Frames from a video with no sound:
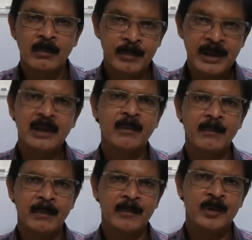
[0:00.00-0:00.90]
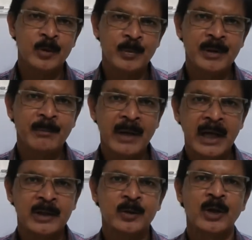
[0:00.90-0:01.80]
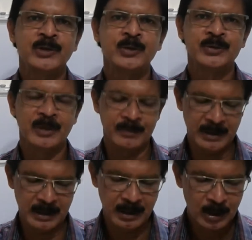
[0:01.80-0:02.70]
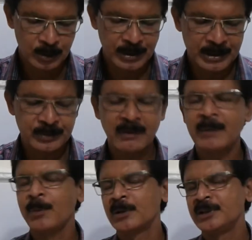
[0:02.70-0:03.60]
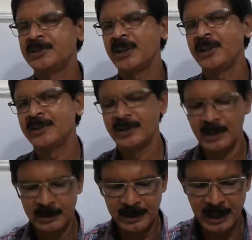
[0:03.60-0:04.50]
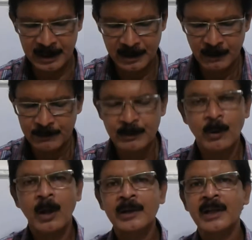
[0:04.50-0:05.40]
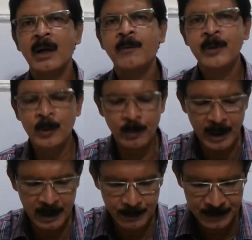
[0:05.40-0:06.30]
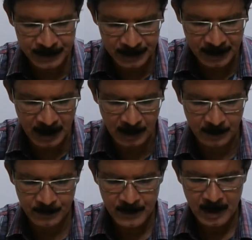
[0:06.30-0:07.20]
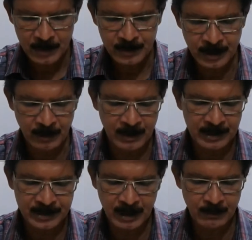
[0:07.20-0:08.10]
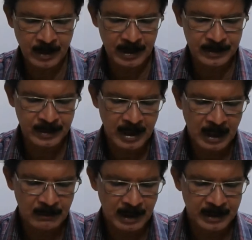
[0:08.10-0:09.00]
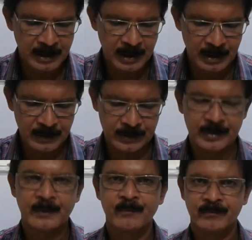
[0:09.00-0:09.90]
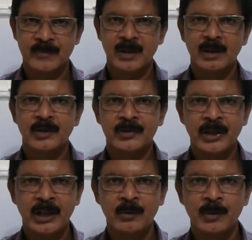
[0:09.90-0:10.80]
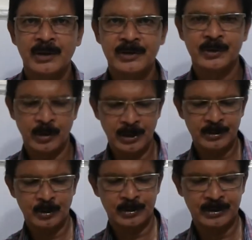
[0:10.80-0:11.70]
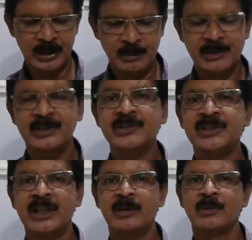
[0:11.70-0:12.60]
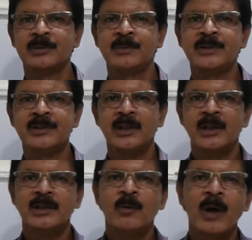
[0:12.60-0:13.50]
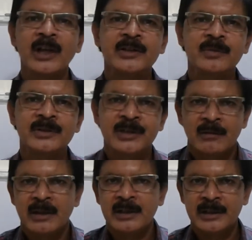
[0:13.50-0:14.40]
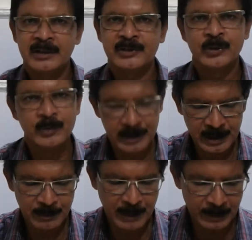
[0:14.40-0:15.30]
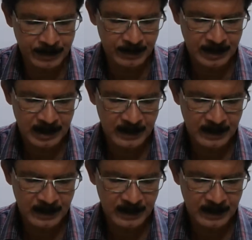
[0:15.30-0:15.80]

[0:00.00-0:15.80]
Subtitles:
be mad to achieve something. So that's why Polly says that we want a few mad person now. See where the same ones have landed us. Sane ones. Or it's not same, it's the sane one. Means the wise ones have landed us. So we need mad people.